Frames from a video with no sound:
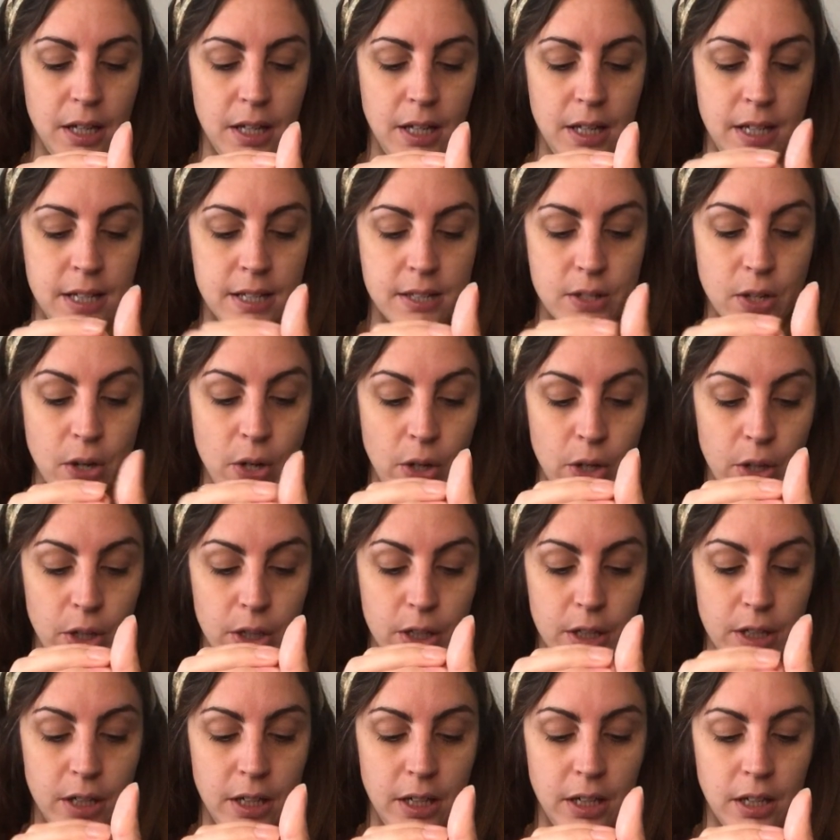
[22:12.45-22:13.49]
its
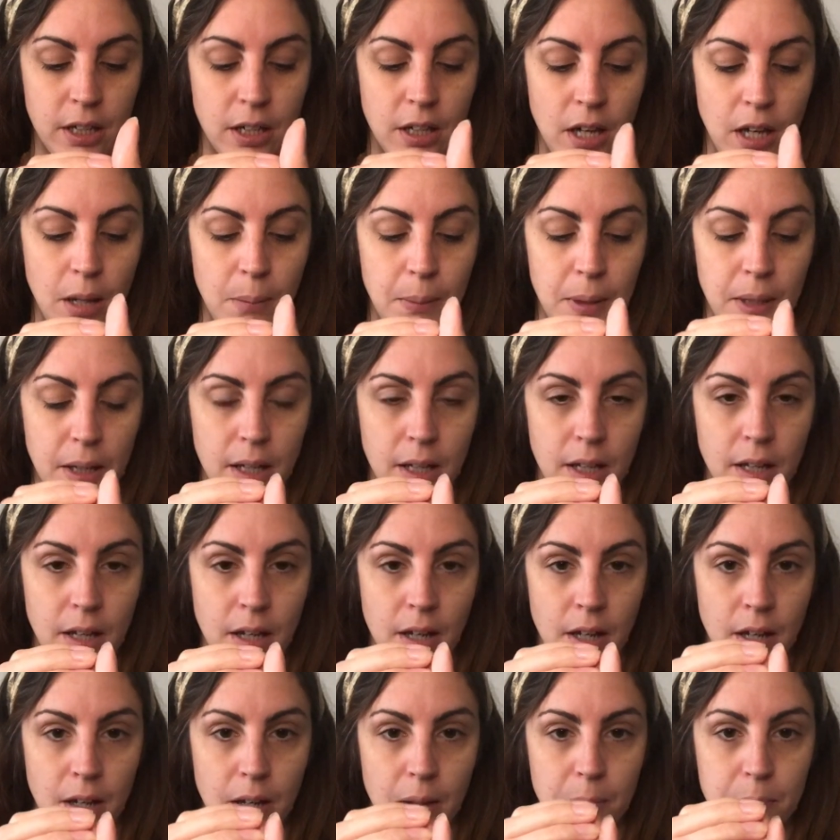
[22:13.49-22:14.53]
heart, and coming
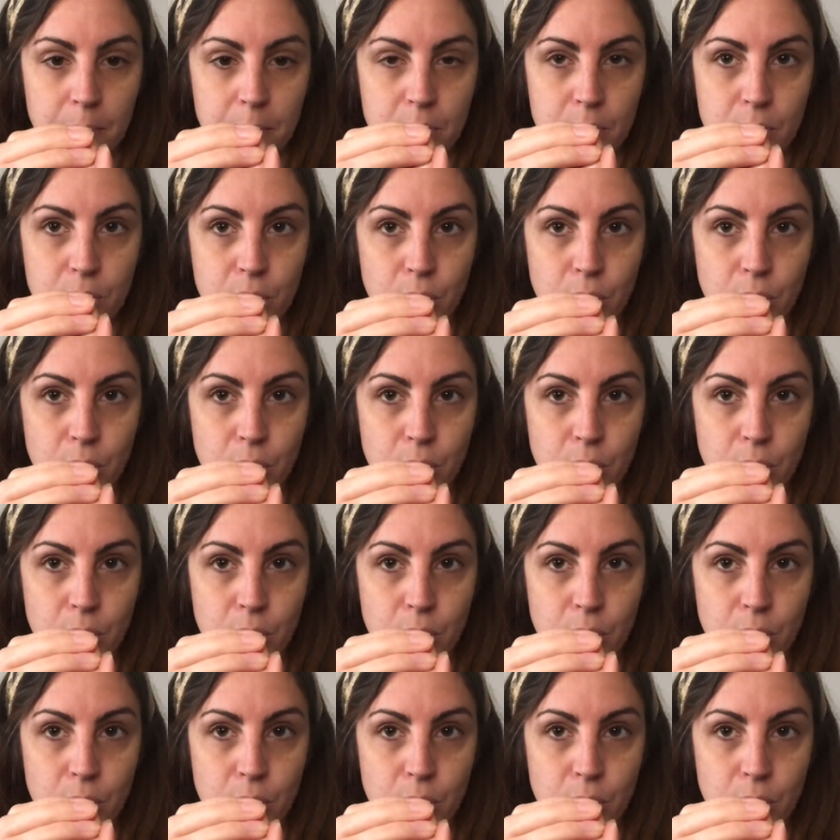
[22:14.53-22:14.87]
up